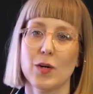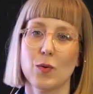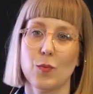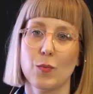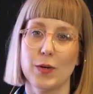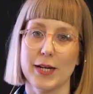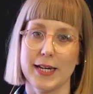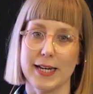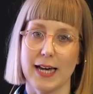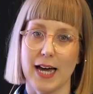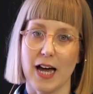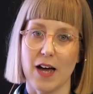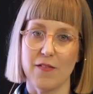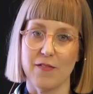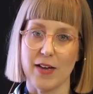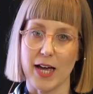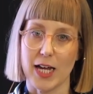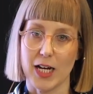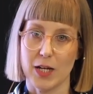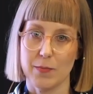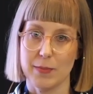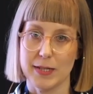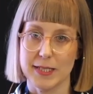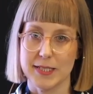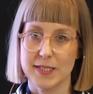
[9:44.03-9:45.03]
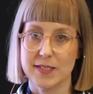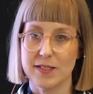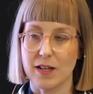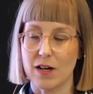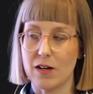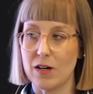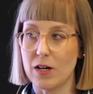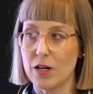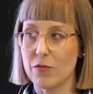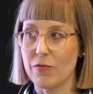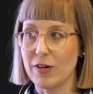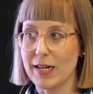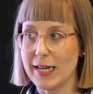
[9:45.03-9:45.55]
We have elements that
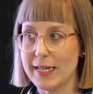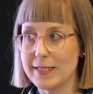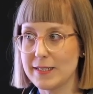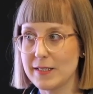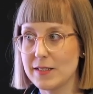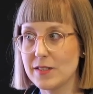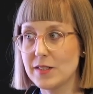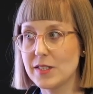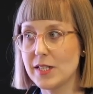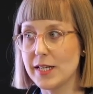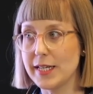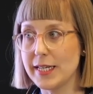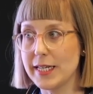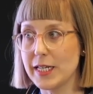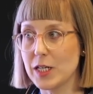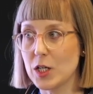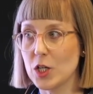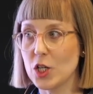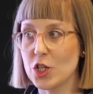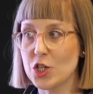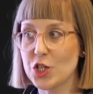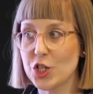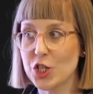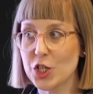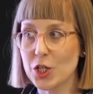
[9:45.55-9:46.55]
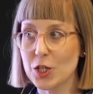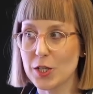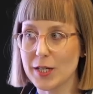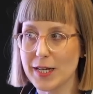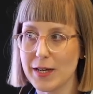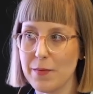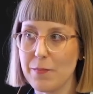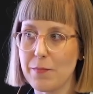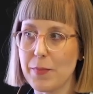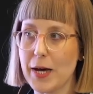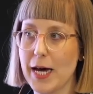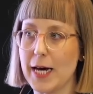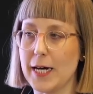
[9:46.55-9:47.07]
are related to ecological
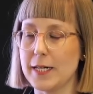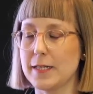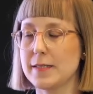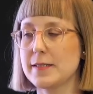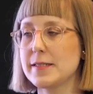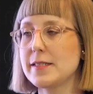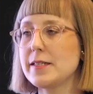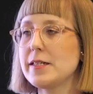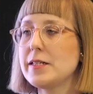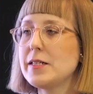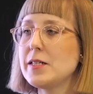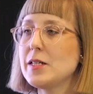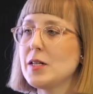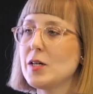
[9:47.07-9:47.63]
impact.